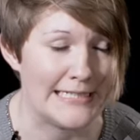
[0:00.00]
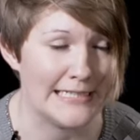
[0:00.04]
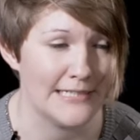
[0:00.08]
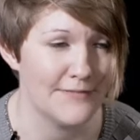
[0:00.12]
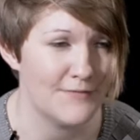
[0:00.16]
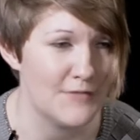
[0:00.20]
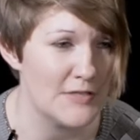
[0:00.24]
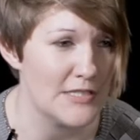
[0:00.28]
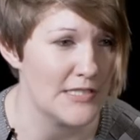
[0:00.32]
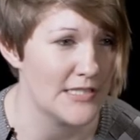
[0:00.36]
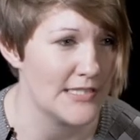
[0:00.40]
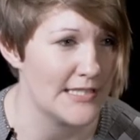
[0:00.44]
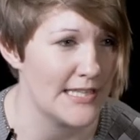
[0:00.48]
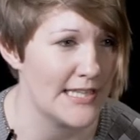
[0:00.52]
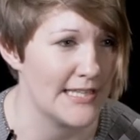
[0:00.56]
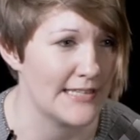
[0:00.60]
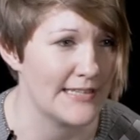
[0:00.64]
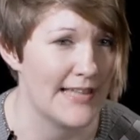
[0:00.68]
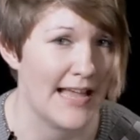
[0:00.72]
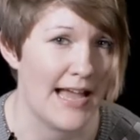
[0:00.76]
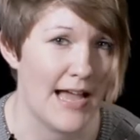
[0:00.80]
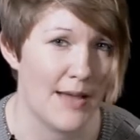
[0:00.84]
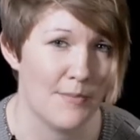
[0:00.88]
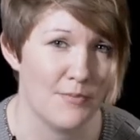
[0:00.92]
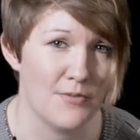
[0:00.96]
And the first thing
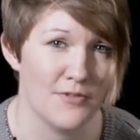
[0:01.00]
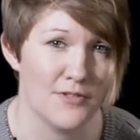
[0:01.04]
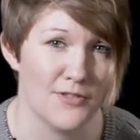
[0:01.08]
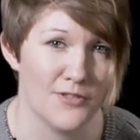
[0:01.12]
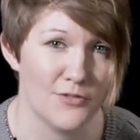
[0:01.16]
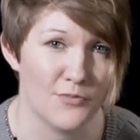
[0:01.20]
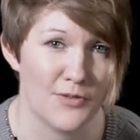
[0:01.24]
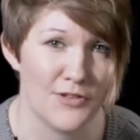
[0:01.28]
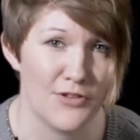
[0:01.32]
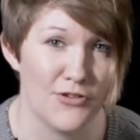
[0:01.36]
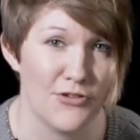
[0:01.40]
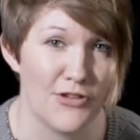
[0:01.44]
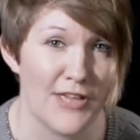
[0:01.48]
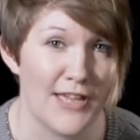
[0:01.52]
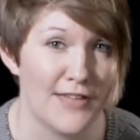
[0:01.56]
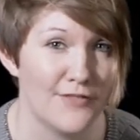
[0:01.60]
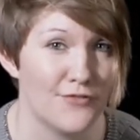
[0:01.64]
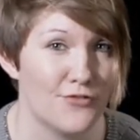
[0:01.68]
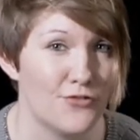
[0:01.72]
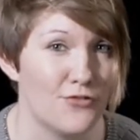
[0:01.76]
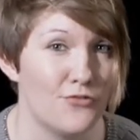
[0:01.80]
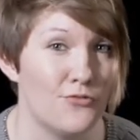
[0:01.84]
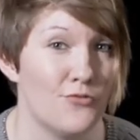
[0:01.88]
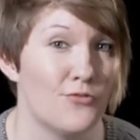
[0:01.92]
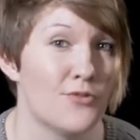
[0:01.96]
that happens when you get
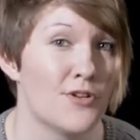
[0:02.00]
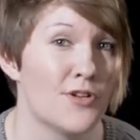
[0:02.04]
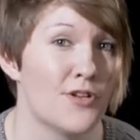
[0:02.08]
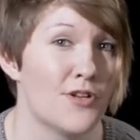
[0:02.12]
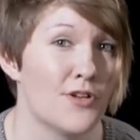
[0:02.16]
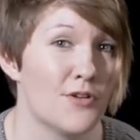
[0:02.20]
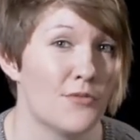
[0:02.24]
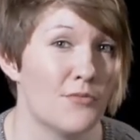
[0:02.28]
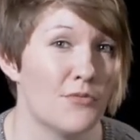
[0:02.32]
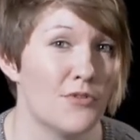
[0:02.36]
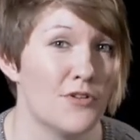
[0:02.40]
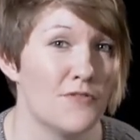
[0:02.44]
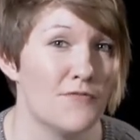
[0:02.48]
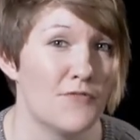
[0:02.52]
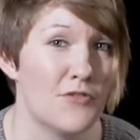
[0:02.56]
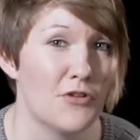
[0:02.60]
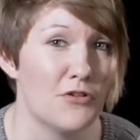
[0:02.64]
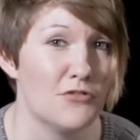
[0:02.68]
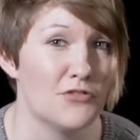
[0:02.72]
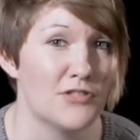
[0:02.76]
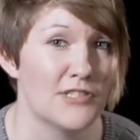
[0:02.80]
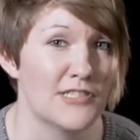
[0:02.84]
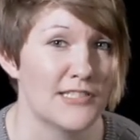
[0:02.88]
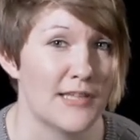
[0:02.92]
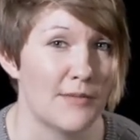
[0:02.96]
to one of
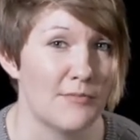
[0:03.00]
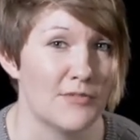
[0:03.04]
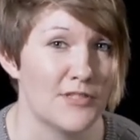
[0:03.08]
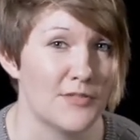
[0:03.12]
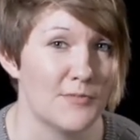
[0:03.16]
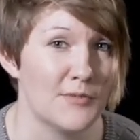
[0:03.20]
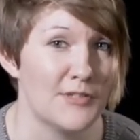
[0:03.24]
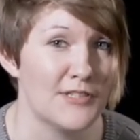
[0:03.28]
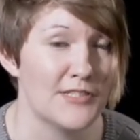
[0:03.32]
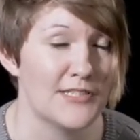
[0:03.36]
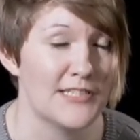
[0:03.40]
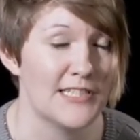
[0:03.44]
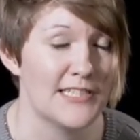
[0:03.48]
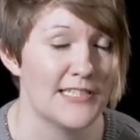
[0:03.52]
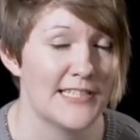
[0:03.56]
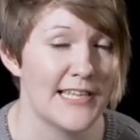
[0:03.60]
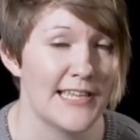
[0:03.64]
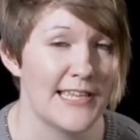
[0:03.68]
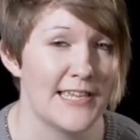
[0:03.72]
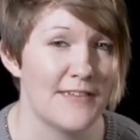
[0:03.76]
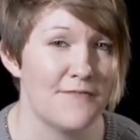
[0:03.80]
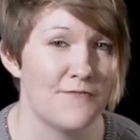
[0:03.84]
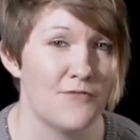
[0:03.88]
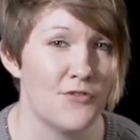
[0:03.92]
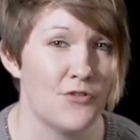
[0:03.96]
those establishments is they
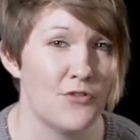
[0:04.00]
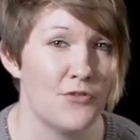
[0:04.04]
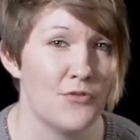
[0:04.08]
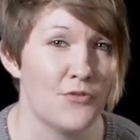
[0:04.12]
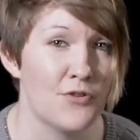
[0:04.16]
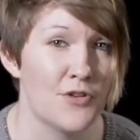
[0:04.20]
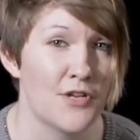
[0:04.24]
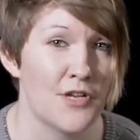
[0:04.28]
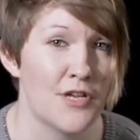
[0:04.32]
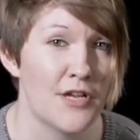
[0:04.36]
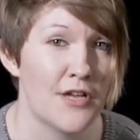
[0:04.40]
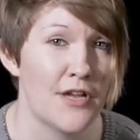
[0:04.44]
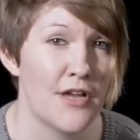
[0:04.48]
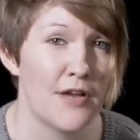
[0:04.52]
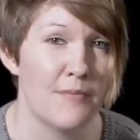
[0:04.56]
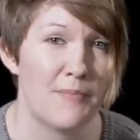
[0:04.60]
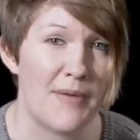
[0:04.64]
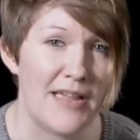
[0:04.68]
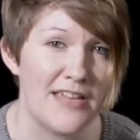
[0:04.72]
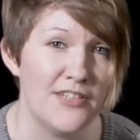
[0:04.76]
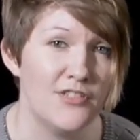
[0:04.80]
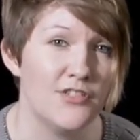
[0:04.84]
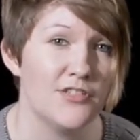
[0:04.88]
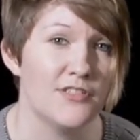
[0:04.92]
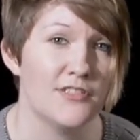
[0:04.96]
give you a
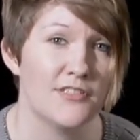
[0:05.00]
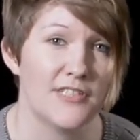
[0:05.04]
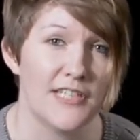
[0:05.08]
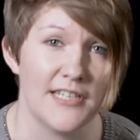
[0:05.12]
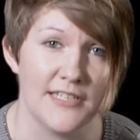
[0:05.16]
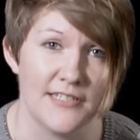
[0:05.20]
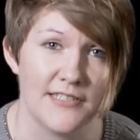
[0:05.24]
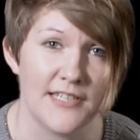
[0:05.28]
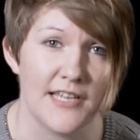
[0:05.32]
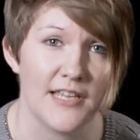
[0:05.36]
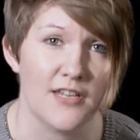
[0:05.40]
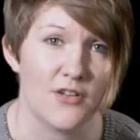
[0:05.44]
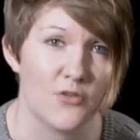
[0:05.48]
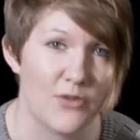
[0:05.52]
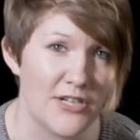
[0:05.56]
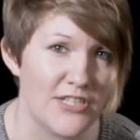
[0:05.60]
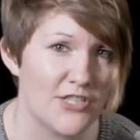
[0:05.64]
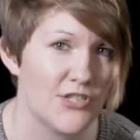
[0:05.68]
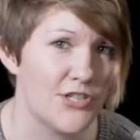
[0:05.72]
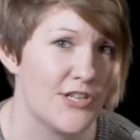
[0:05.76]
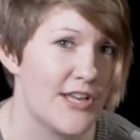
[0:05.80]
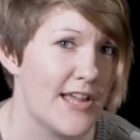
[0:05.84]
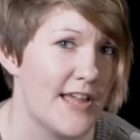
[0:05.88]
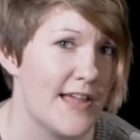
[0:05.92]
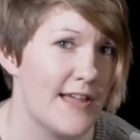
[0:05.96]
patient intake
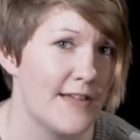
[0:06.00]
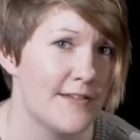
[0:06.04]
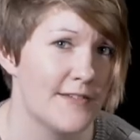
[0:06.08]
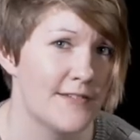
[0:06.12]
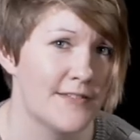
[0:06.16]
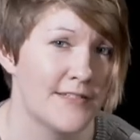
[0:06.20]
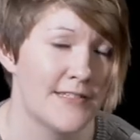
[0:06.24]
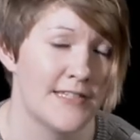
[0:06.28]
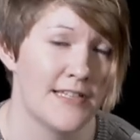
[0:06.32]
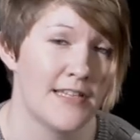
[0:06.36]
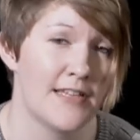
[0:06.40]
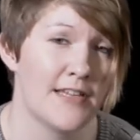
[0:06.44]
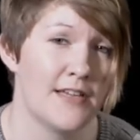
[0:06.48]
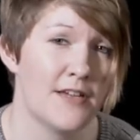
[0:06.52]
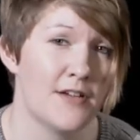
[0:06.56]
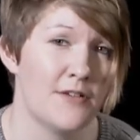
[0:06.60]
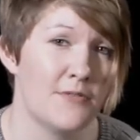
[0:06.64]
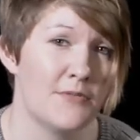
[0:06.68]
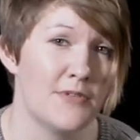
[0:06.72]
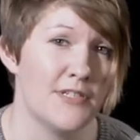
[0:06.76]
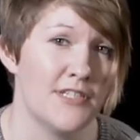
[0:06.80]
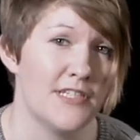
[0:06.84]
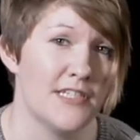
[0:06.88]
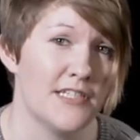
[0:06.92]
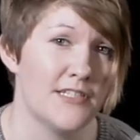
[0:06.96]
questionnaire,
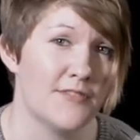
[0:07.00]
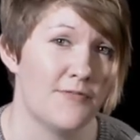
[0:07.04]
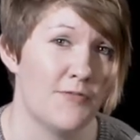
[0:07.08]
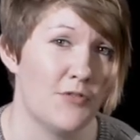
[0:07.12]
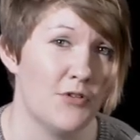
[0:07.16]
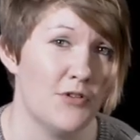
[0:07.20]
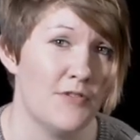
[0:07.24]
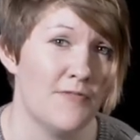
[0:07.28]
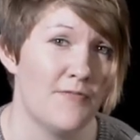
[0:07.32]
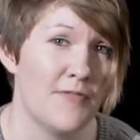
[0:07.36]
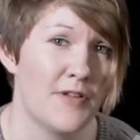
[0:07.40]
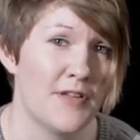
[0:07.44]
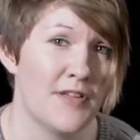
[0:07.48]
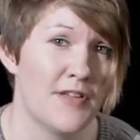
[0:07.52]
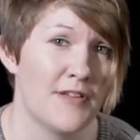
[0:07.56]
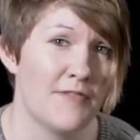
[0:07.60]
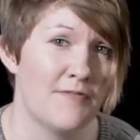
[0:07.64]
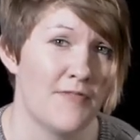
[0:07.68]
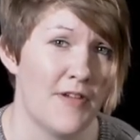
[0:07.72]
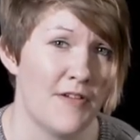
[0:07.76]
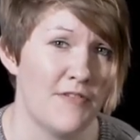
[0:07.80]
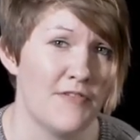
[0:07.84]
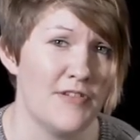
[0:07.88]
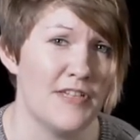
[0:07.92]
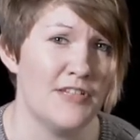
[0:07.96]
which is full of
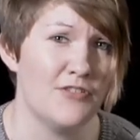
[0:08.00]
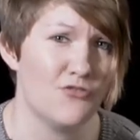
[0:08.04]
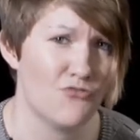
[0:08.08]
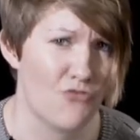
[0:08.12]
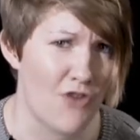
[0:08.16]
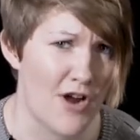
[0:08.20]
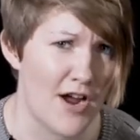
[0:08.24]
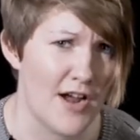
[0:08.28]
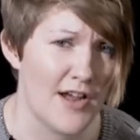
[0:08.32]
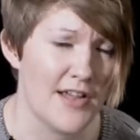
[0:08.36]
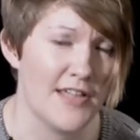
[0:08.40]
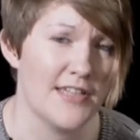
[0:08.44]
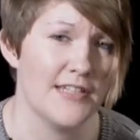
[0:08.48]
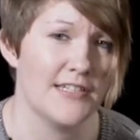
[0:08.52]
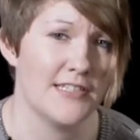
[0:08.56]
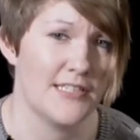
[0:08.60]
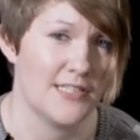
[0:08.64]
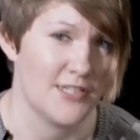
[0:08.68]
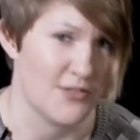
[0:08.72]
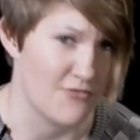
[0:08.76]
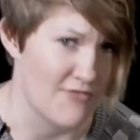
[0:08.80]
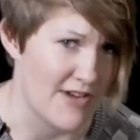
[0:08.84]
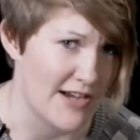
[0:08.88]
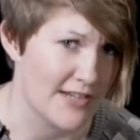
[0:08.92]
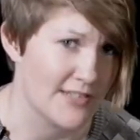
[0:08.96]
very dry and
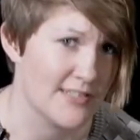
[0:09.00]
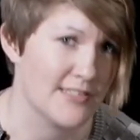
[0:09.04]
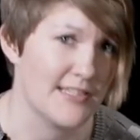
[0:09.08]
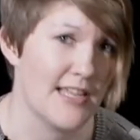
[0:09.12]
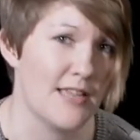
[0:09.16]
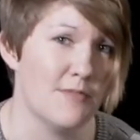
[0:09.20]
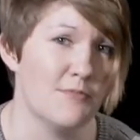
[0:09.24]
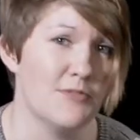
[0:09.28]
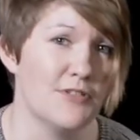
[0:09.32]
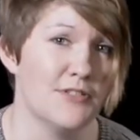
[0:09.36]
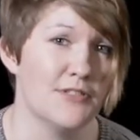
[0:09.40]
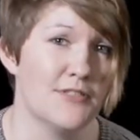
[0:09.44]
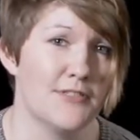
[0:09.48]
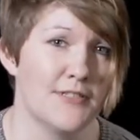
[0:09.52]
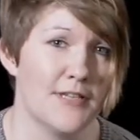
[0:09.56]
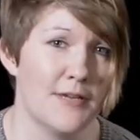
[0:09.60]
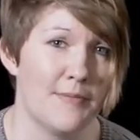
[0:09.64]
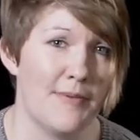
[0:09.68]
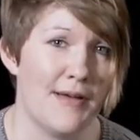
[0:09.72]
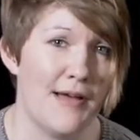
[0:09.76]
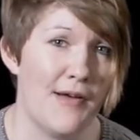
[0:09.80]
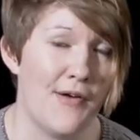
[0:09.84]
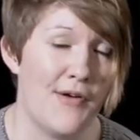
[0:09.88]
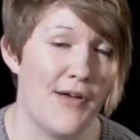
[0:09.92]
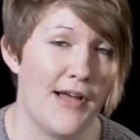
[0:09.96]
direct statements
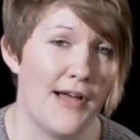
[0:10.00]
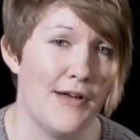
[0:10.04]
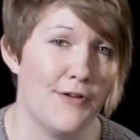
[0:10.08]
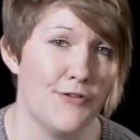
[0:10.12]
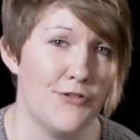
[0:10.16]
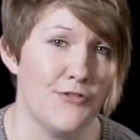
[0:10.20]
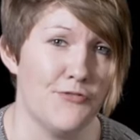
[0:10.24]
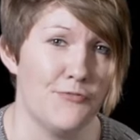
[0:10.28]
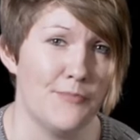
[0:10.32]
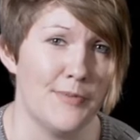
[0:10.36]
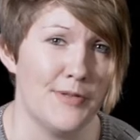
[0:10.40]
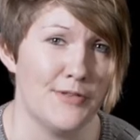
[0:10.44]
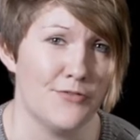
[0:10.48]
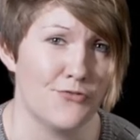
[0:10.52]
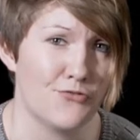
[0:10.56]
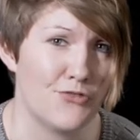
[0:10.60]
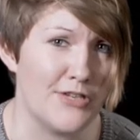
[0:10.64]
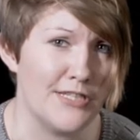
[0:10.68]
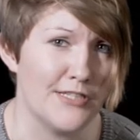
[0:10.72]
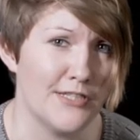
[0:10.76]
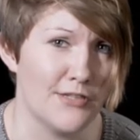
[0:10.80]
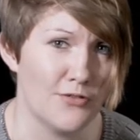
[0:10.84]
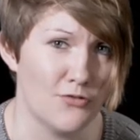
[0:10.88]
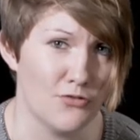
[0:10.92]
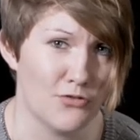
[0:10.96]
about how you've been
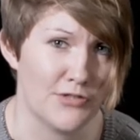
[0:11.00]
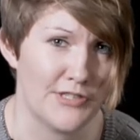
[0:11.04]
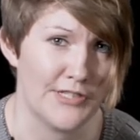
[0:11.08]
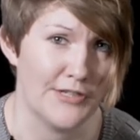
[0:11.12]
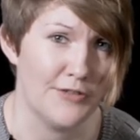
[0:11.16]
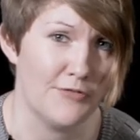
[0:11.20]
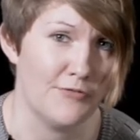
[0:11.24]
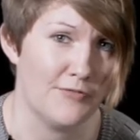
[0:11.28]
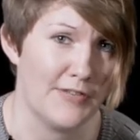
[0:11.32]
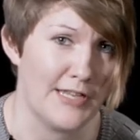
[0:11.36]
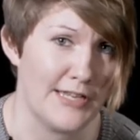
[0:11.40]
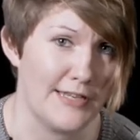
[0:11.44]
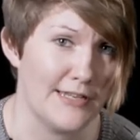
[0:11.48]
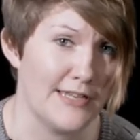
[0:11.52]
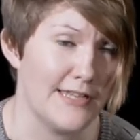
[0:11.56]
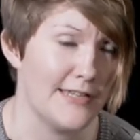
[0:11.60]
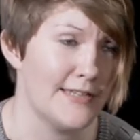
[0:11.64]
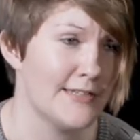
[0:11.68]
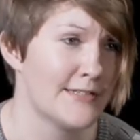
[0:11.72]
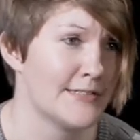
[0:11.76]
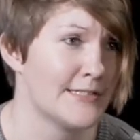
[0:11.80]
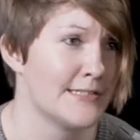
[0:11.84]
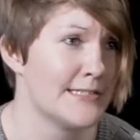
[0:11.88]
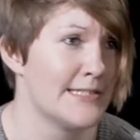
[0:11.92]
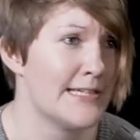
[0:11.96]
treating yourself lately.